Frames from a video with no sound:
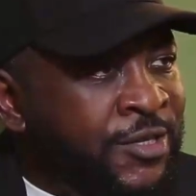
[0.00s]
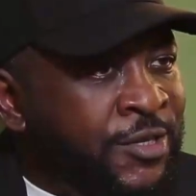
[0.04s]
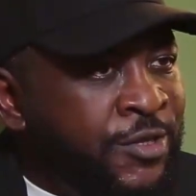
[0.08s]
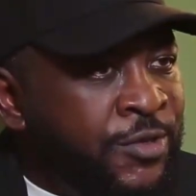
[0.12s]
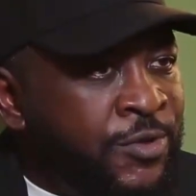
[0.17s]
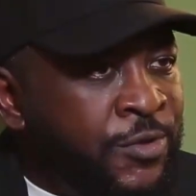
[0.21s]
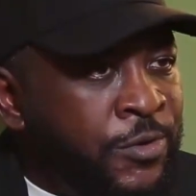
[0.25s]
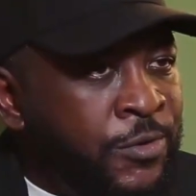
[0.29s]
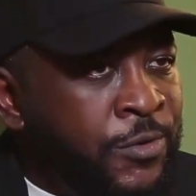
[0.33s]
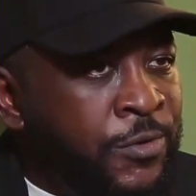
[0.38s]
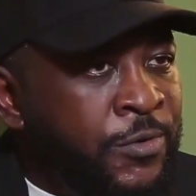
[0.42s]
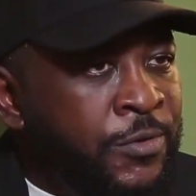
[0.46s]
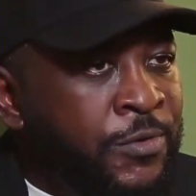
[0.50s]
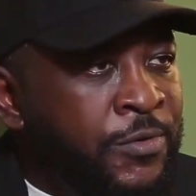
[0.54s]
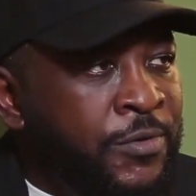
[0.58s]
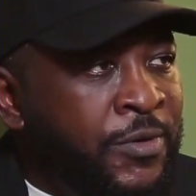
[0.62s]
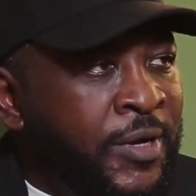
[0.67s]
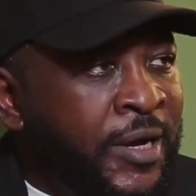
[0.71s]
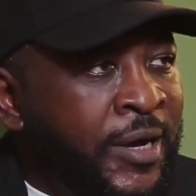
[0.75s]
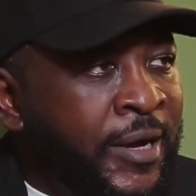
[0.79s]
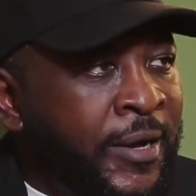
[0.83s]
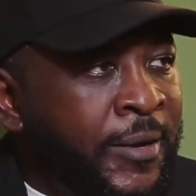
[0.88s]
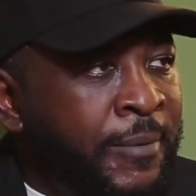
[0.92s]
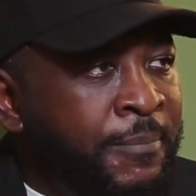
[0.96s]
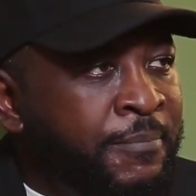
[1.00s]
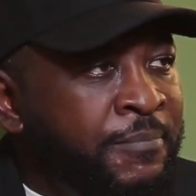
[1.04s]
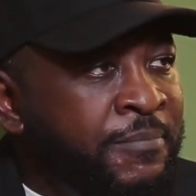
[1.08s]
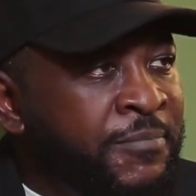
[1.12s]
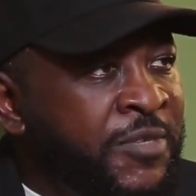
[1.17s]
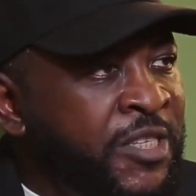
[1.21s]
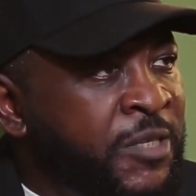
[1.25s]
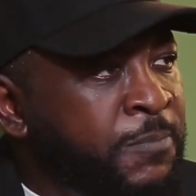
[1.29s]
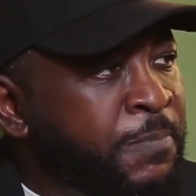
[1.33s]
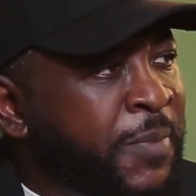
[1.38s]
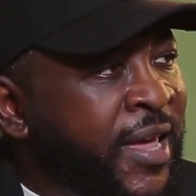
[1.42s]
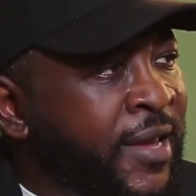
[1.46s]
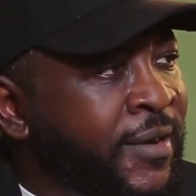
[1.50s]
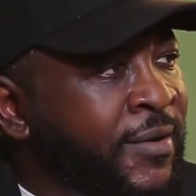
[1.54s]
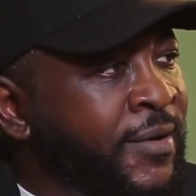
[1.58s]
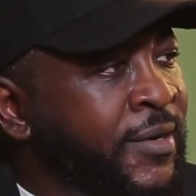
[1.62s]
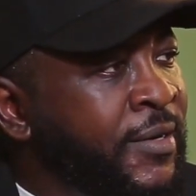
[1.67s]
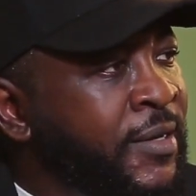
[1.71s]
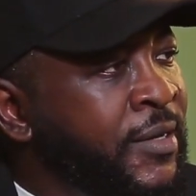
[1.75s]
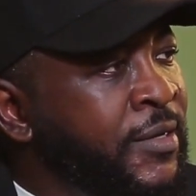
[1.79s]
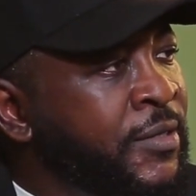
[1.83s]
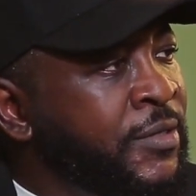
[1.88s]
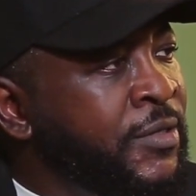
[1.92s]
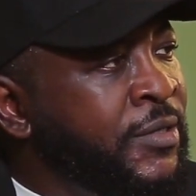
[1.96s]
digital um,
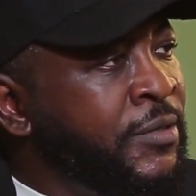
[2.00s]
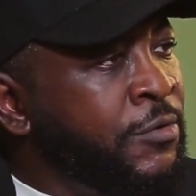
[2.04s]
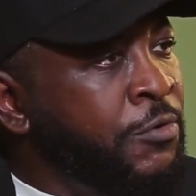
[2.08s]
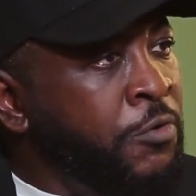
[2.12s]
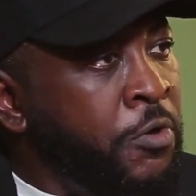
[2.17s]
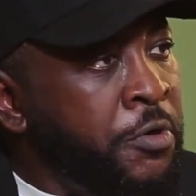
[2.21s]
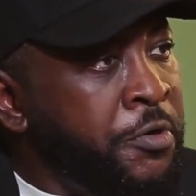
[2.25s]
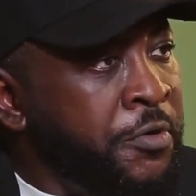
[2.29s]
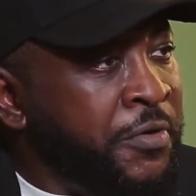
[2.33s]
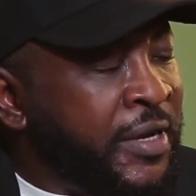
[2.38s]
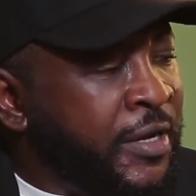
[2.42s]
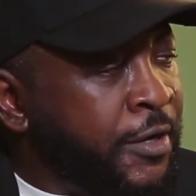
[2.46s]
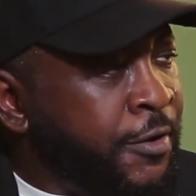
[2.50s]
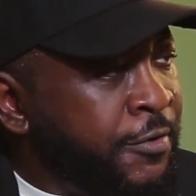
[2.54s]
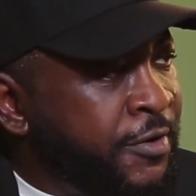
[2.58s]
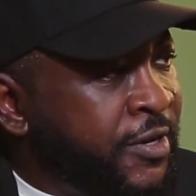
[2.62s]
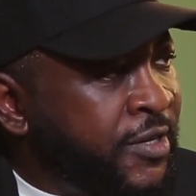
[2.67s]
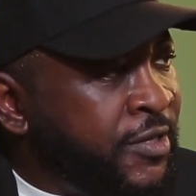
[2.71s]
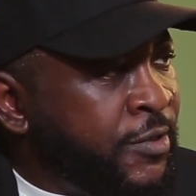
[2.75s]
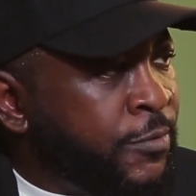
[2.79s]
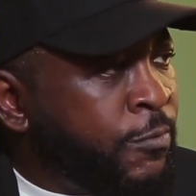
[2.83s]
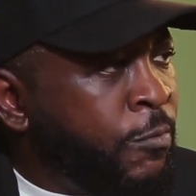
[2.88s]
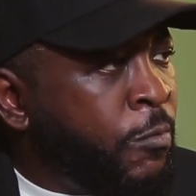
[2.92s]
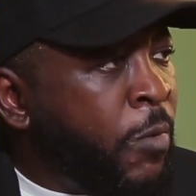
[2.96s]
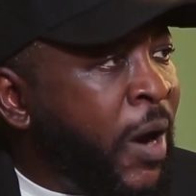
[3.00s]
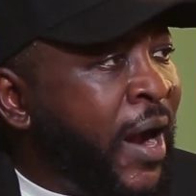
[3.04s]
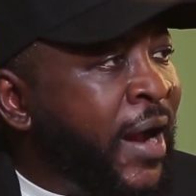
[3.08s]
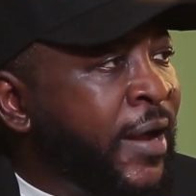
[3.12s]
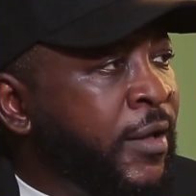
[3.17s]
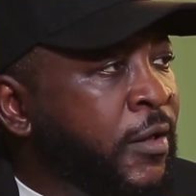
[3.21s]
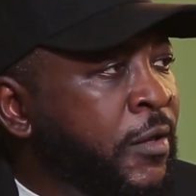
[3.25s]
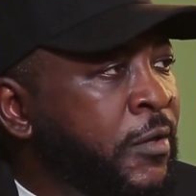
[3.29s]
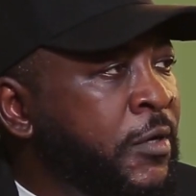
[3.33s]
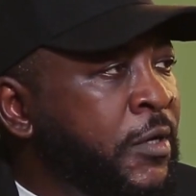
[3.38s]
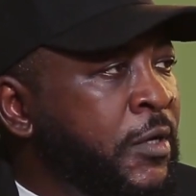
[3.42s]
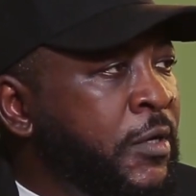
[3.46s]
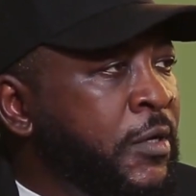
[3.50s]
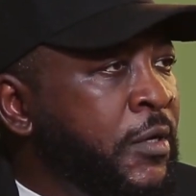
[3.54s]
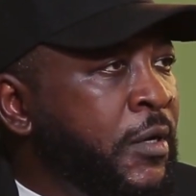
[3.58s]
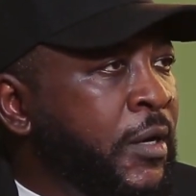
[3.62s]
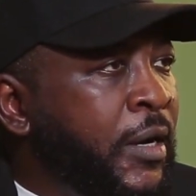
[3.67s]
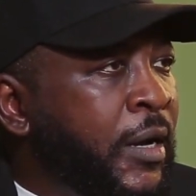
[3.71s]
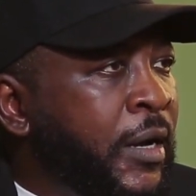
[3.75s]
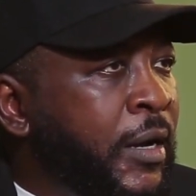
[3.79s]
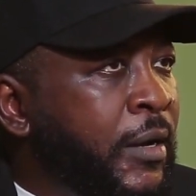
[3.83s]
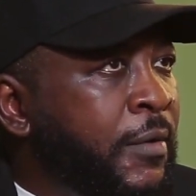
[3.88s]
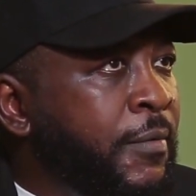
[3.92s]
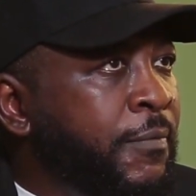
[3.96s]
spend is going to increase while
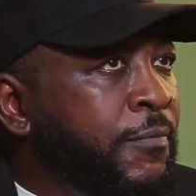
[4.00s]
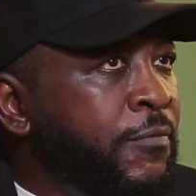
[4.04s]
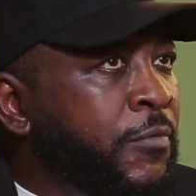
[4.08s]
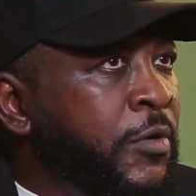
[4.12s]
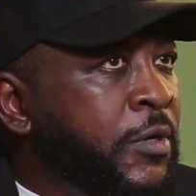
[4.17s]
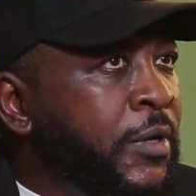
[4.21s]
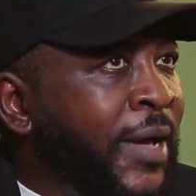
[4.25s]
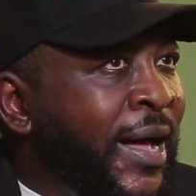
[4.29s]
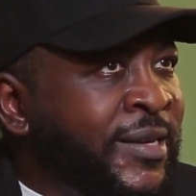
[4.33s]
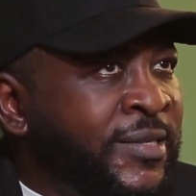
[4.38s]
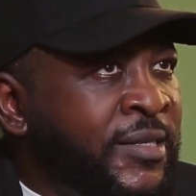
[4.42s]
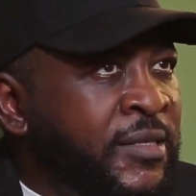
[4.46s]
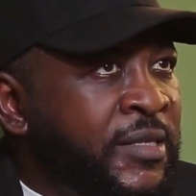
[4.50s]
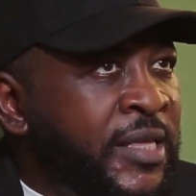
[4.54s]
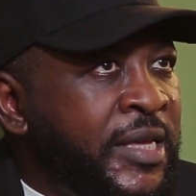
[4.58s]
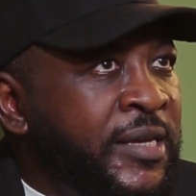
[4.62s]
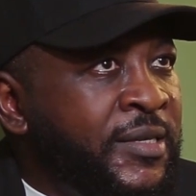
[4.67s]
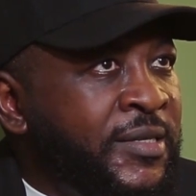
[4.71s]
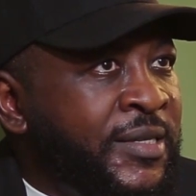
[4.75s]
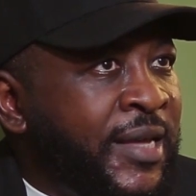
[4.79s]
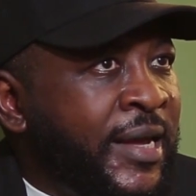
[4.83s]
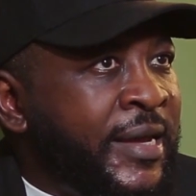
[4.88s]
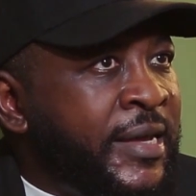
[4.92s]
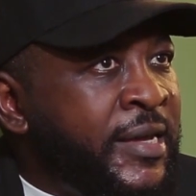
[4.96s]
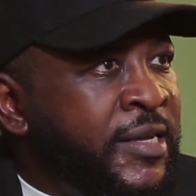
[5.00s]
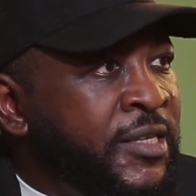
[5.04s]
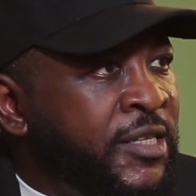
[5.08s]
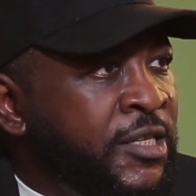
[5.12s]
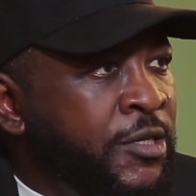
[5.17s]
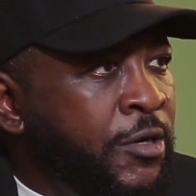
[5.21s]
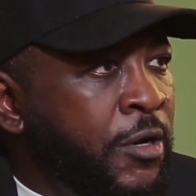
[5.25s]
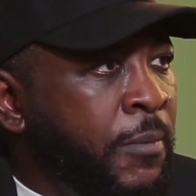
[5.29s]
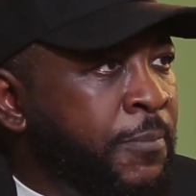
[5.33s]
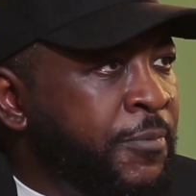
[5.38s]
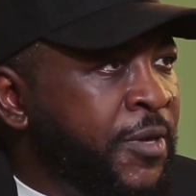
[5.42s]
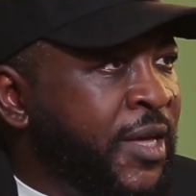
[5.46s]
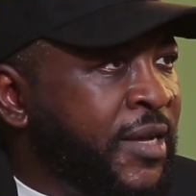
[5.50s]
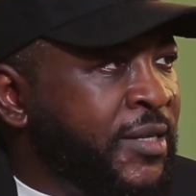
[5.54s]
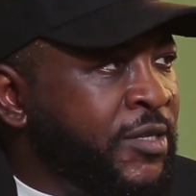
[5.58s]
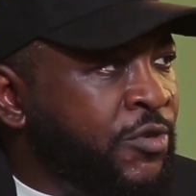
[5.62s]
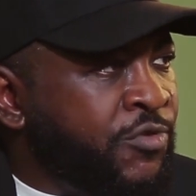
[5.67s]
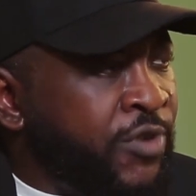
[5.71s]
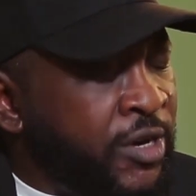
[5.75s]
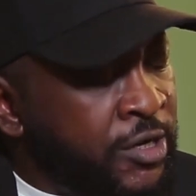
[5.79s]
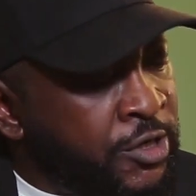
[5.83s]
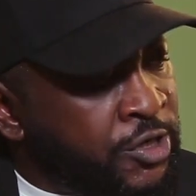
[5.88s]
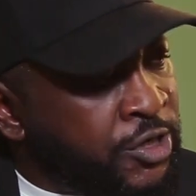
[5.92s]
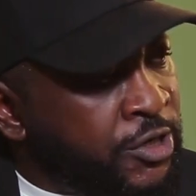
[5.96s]
as things are easing up,
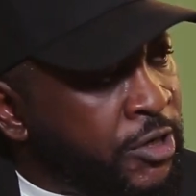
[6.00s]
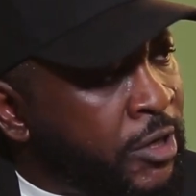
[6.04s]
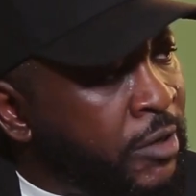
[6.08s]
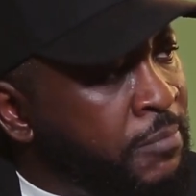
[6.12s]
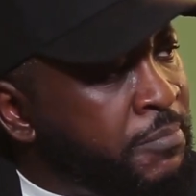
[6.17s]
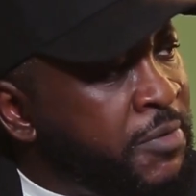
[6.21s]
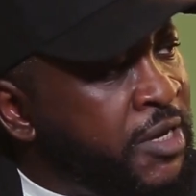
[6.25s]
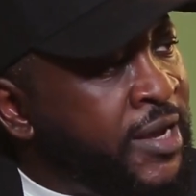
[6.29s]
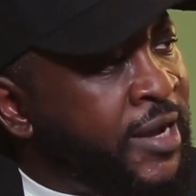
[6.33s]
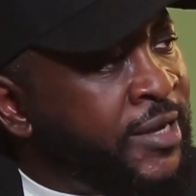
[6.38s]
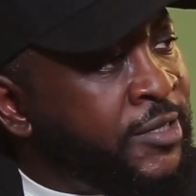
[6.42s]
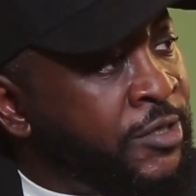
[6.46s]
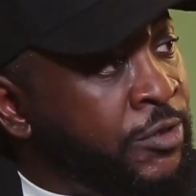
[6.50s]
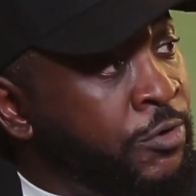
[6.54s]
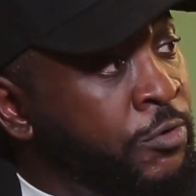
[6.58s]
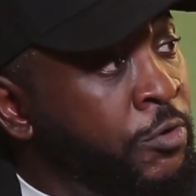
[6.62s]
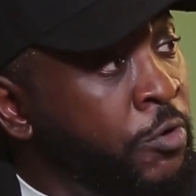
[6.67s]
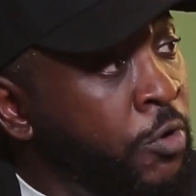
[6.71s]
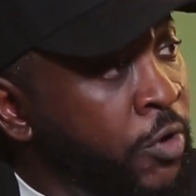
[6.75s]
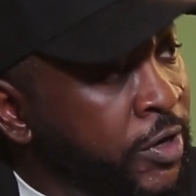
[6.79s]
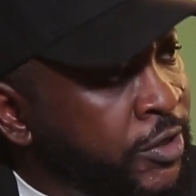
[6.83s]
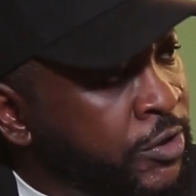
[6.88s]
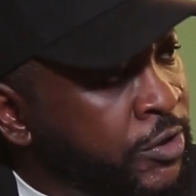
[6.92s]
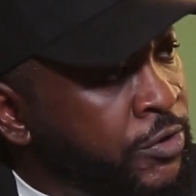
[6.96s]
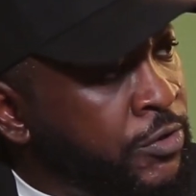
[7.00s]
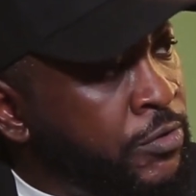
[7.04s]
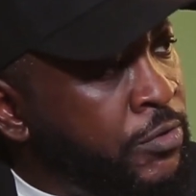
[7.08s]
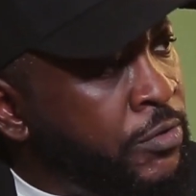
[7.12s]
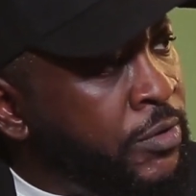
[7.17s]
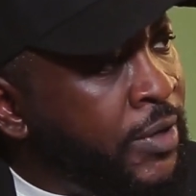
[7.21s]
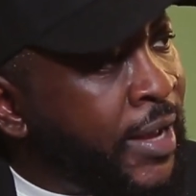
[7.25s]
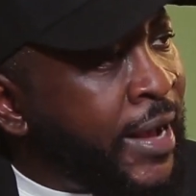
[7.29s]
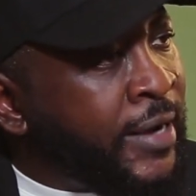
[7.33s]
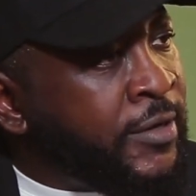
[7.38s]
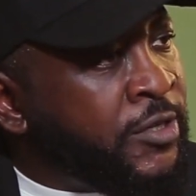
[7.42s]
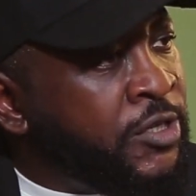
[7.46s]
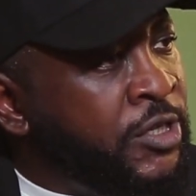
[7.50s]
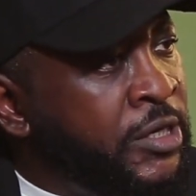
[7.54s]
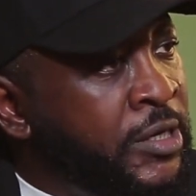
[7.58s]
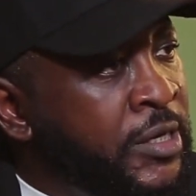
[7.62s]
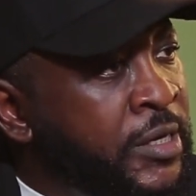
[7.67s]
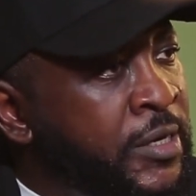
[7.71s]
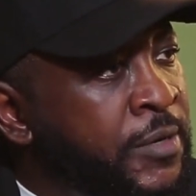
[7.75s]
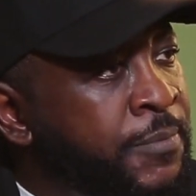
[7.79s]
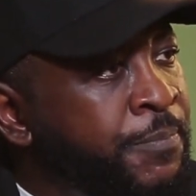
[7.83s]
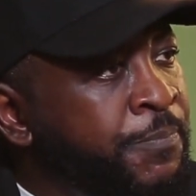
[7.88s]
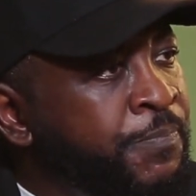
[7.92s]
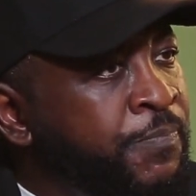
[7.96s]
yes, traditional media is going to
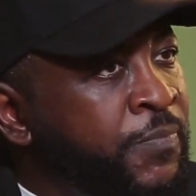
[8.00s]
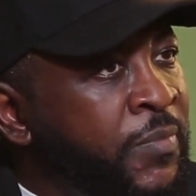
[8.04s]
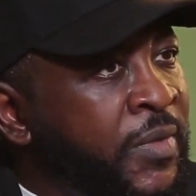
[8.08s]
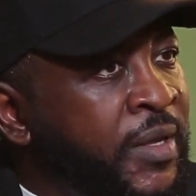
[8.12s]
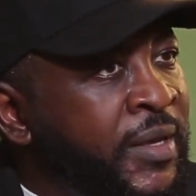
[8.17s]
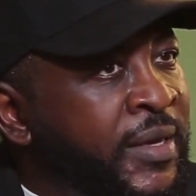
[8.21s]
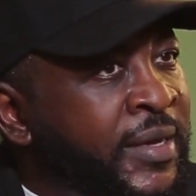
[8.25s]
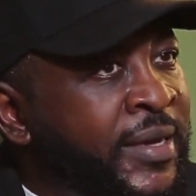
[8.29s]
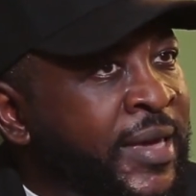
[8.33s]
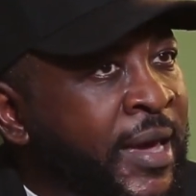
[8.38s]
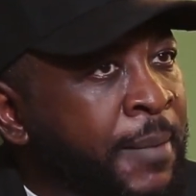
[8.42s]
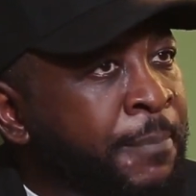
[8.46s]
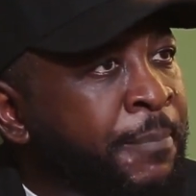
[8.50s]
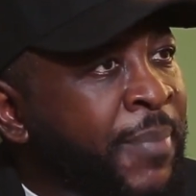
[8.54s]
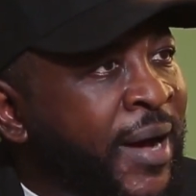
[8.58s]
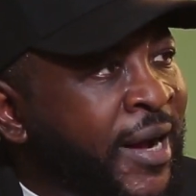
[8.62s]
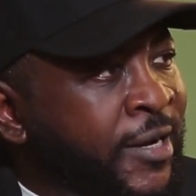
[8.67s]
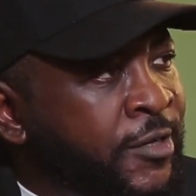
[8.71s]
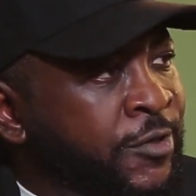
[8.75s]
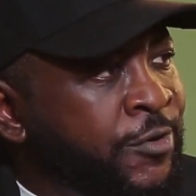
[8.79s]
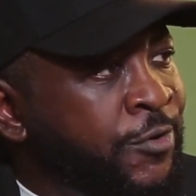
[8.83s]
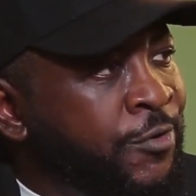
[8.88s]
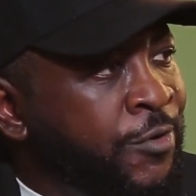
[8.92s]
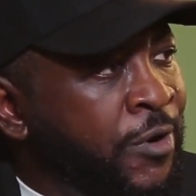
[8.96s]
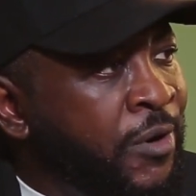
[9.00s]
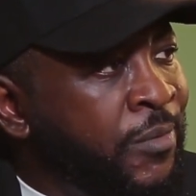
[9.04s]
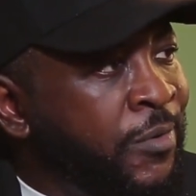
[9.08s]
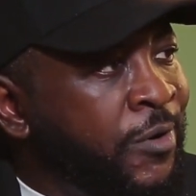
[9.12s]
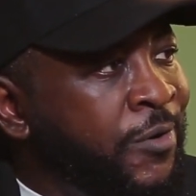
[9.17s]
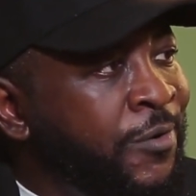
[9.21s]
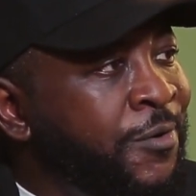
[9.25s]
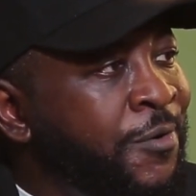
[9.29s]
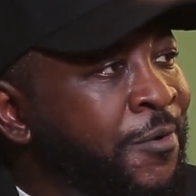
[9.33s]
actually get back to normal.